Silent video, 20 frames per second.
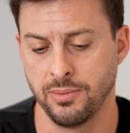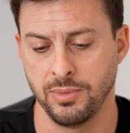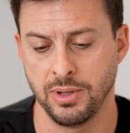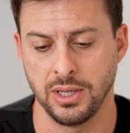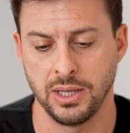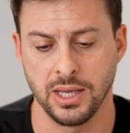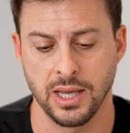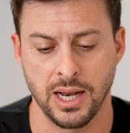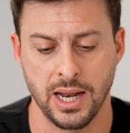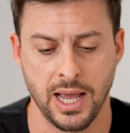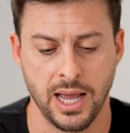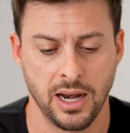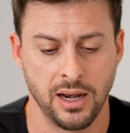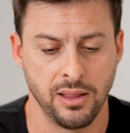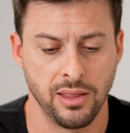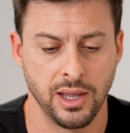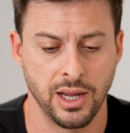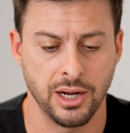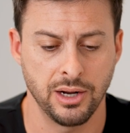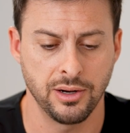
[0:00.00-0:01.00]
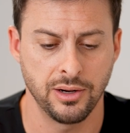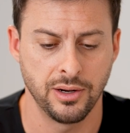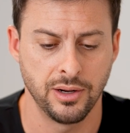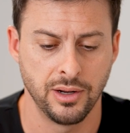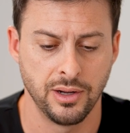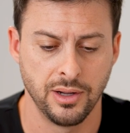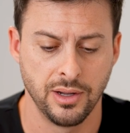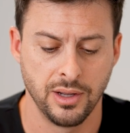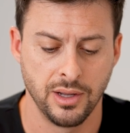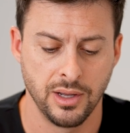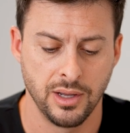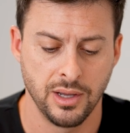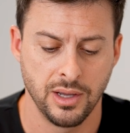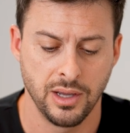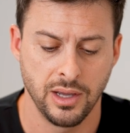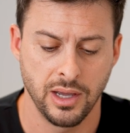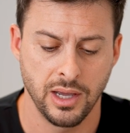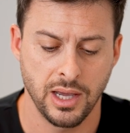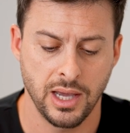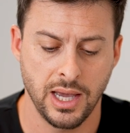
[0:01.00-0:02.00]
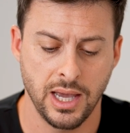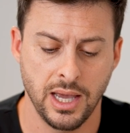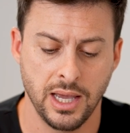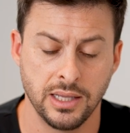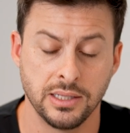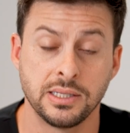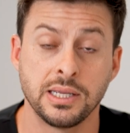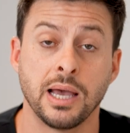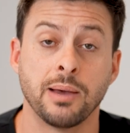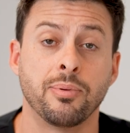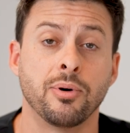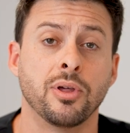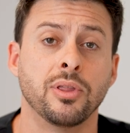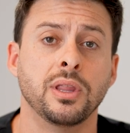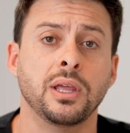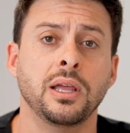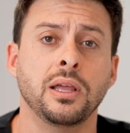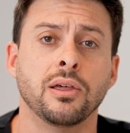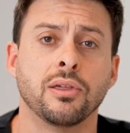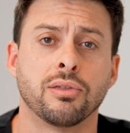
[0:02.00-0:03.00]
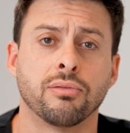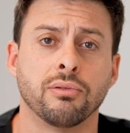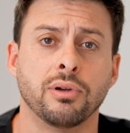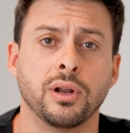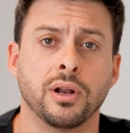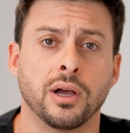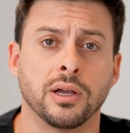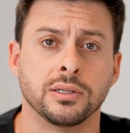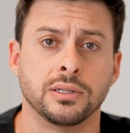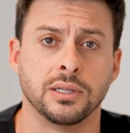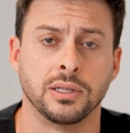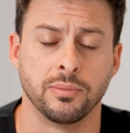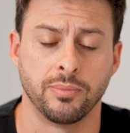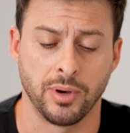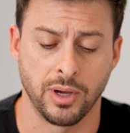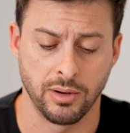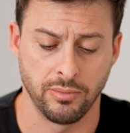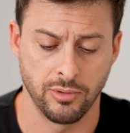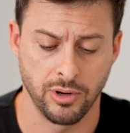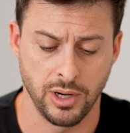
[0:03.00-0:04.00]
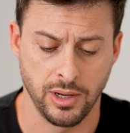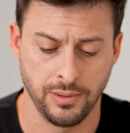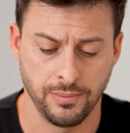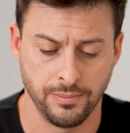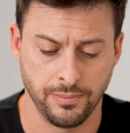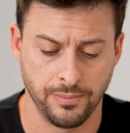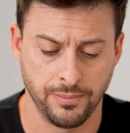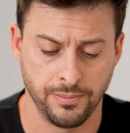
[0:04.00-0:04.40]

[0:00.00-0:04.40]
let me get out of there, and tap on the three dots at the bottom right.